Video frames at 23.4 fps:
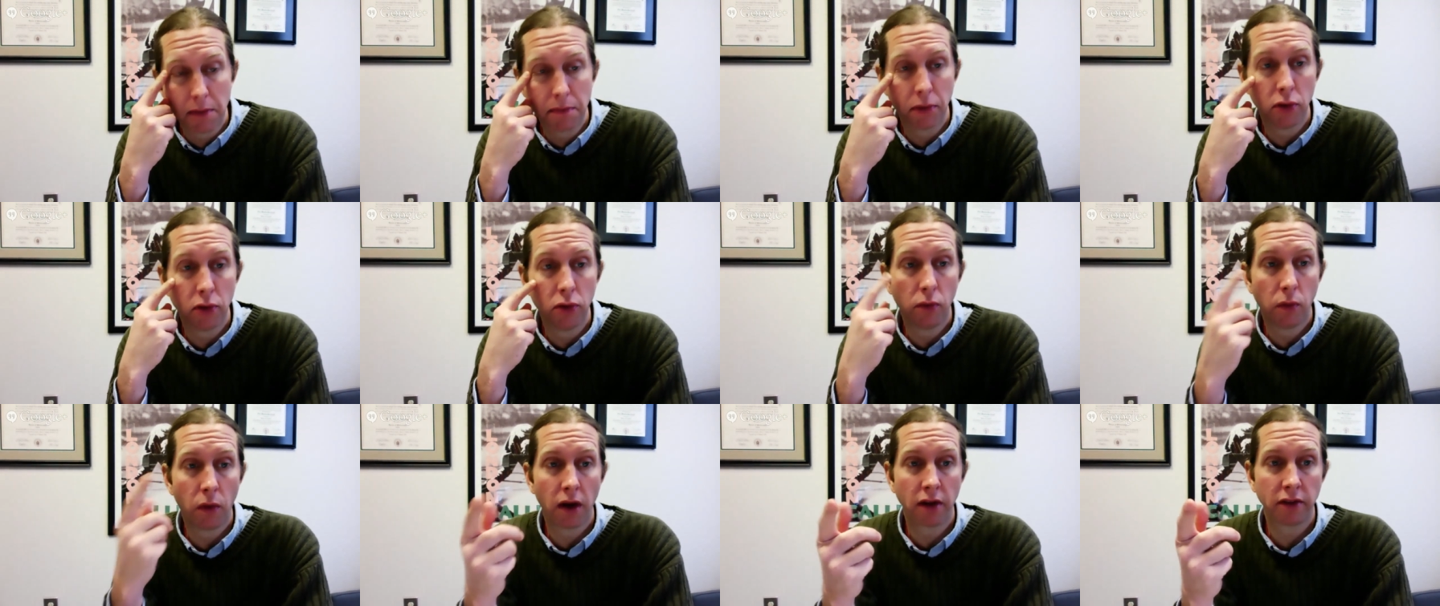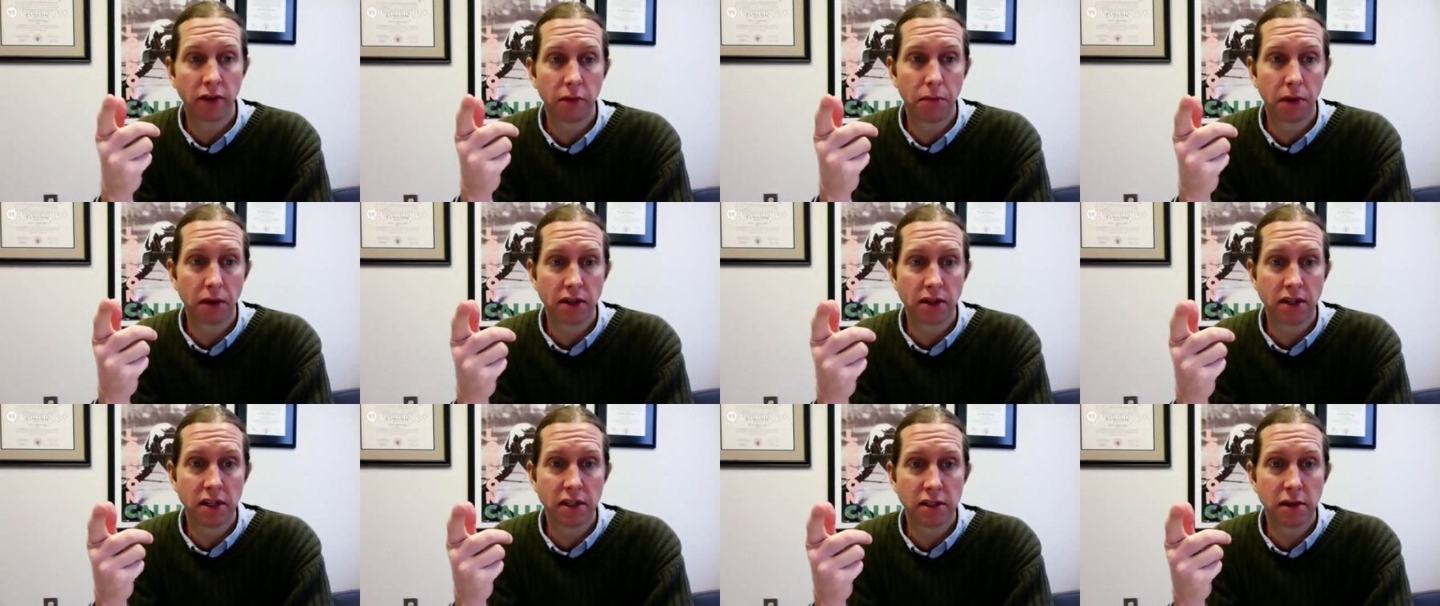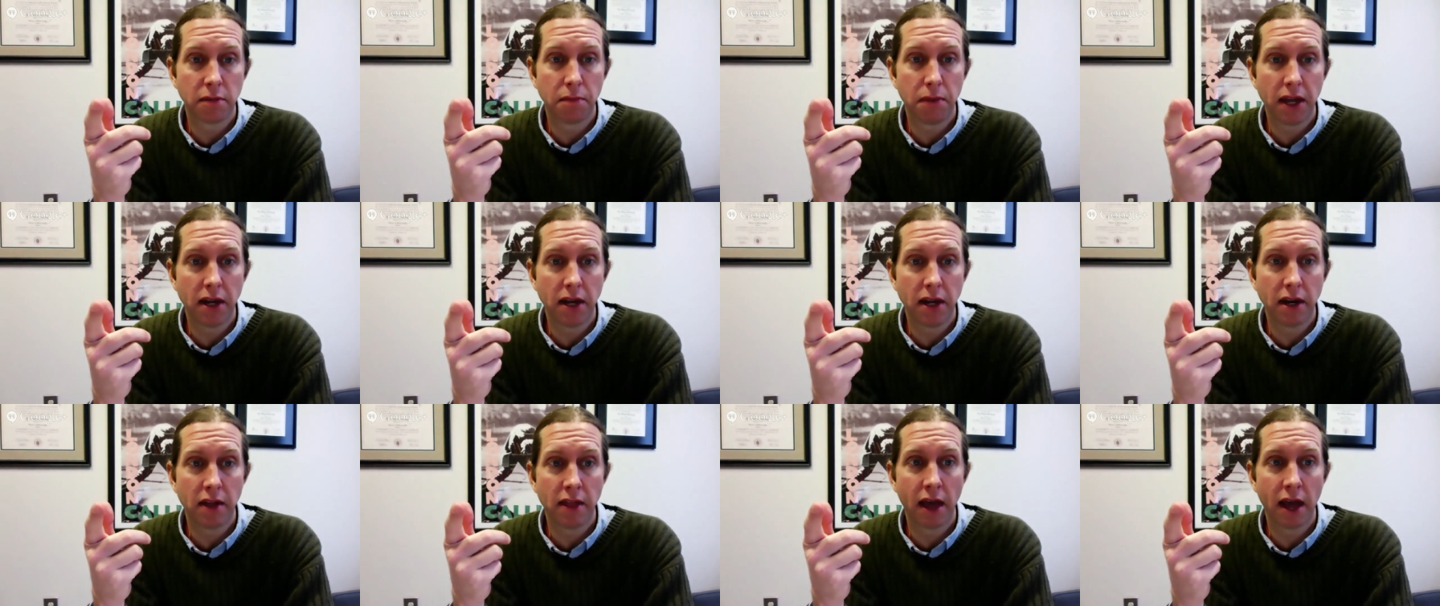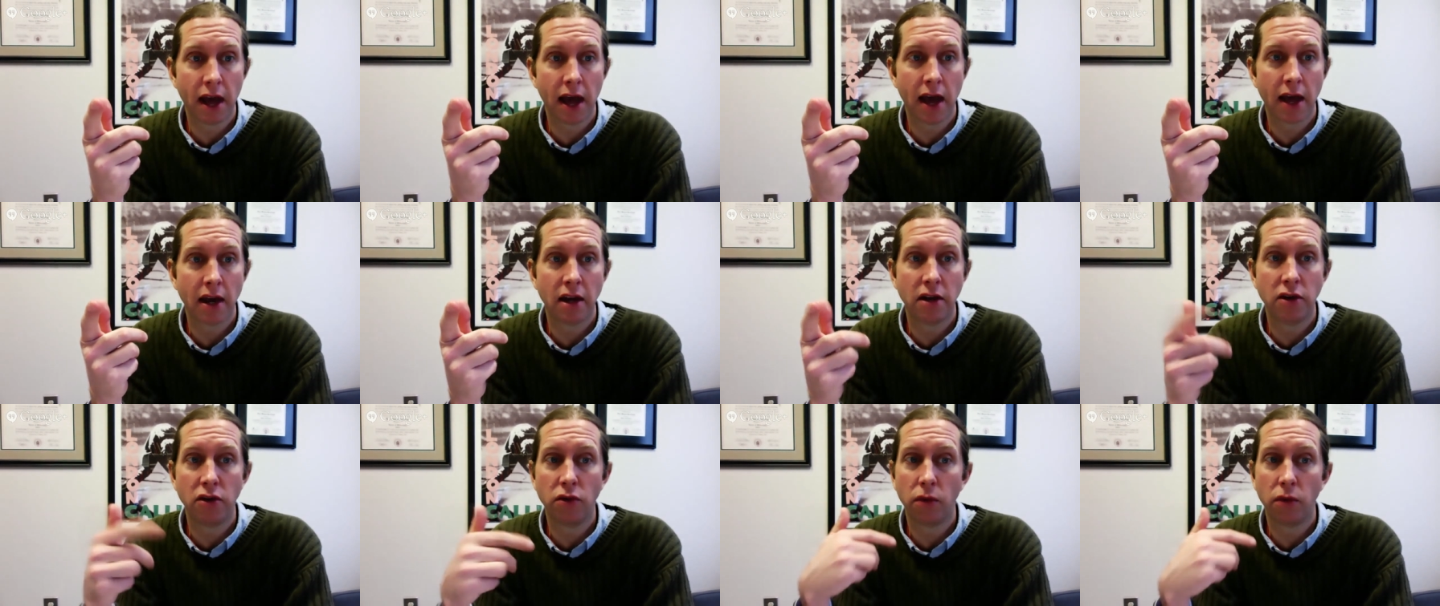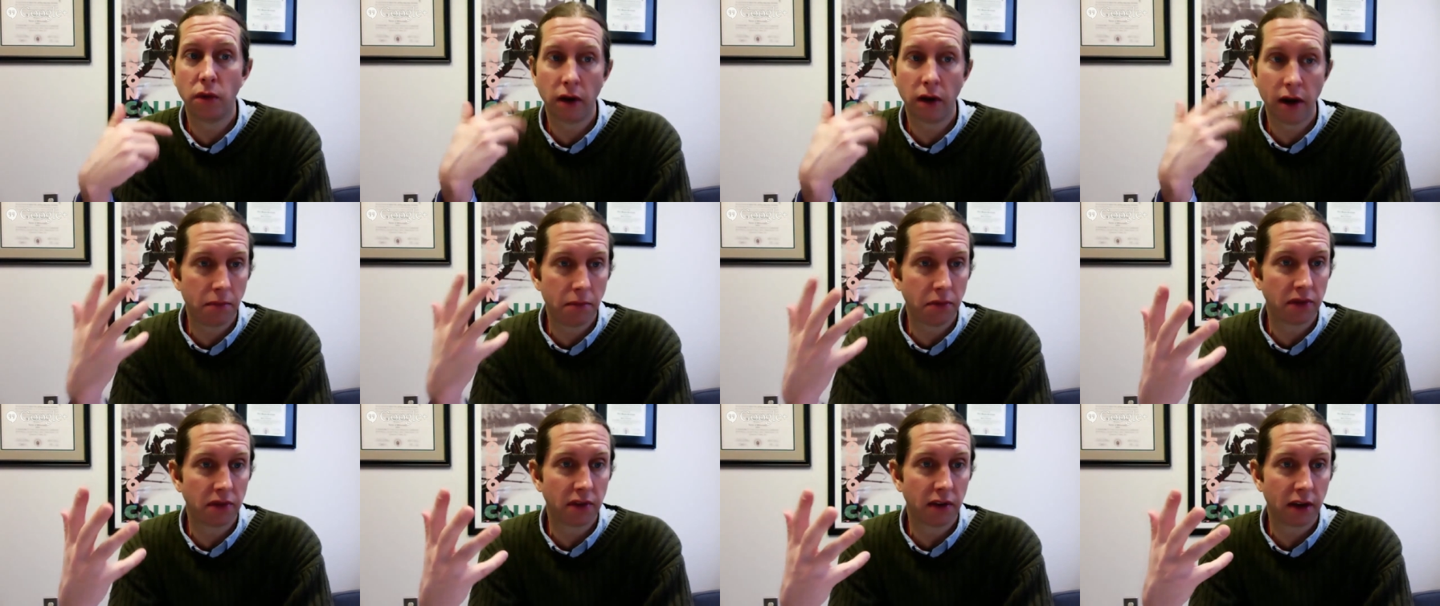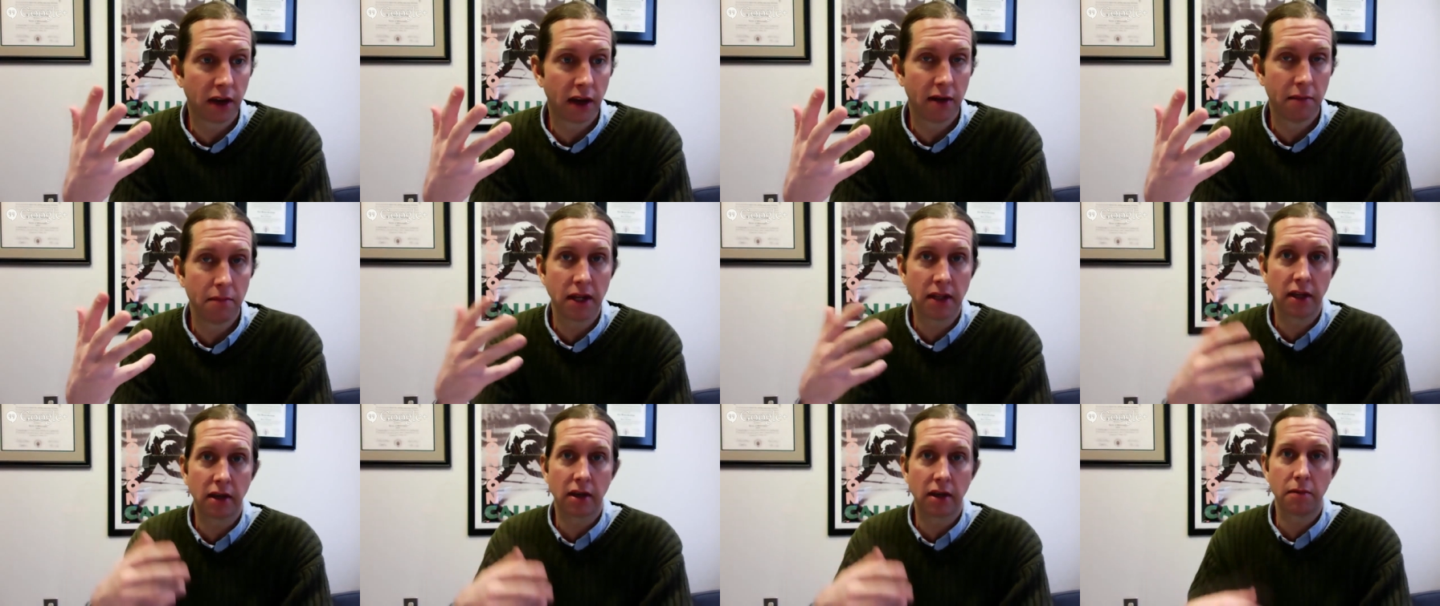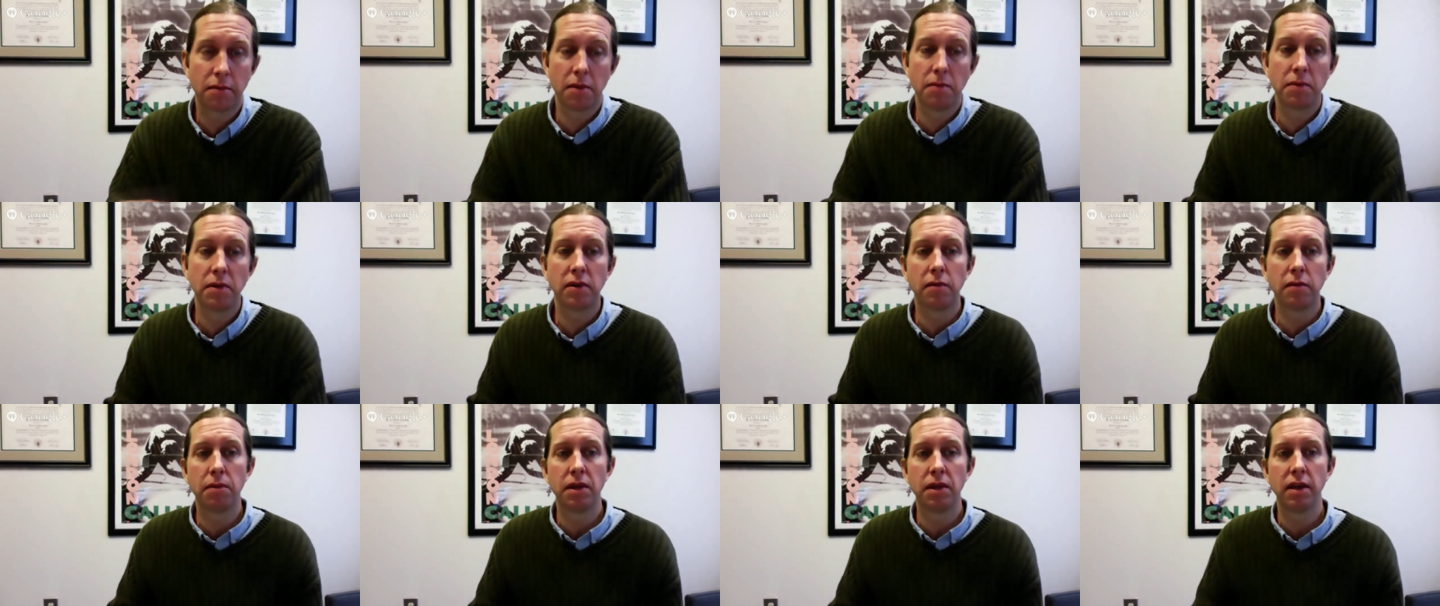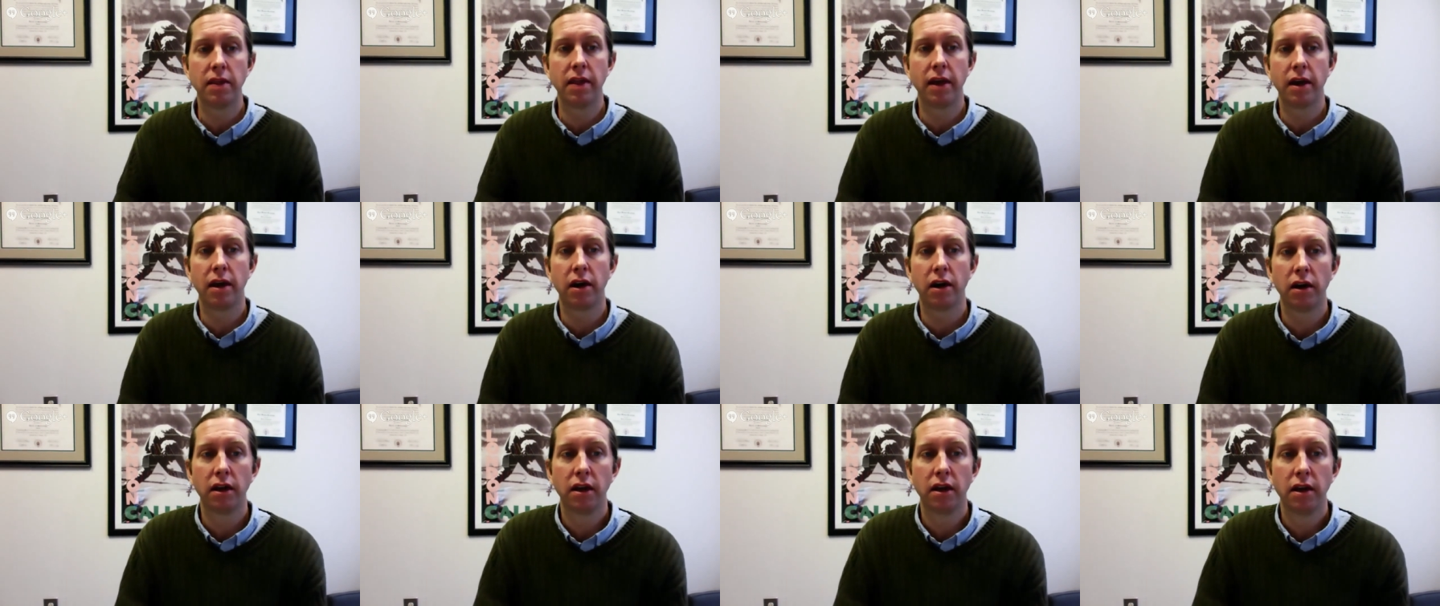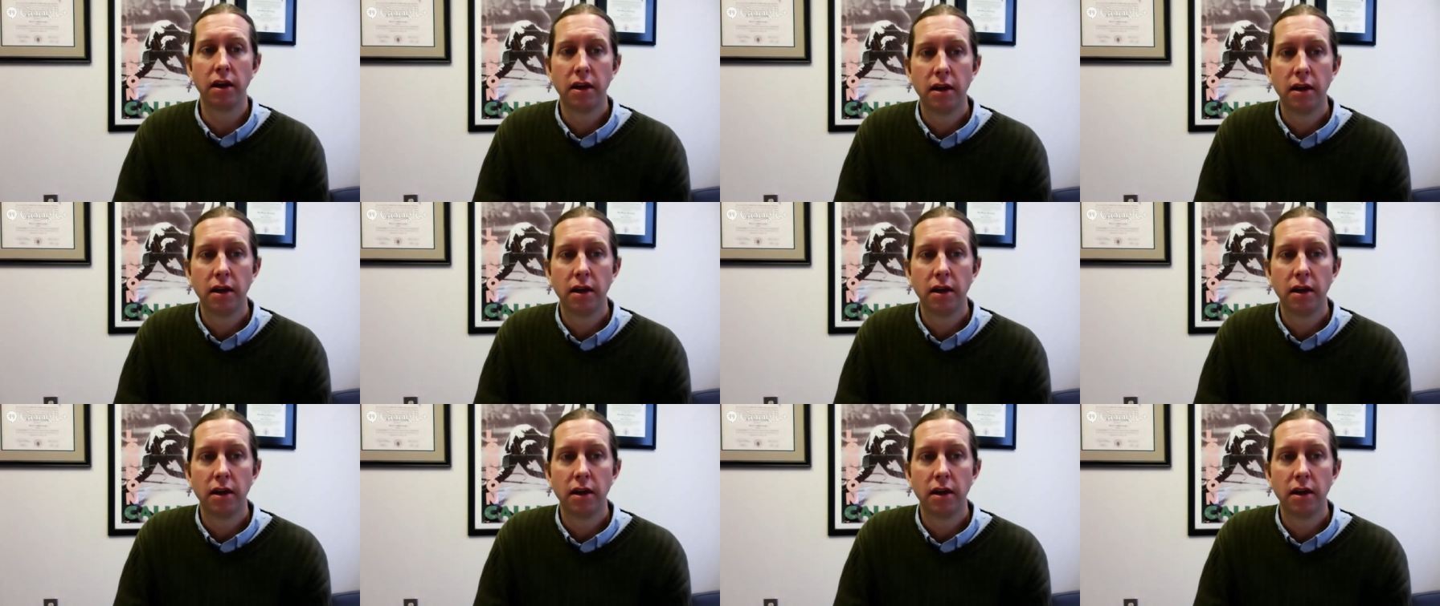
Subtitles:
who want to participate in that and who are able to kind of make the commitment to be there,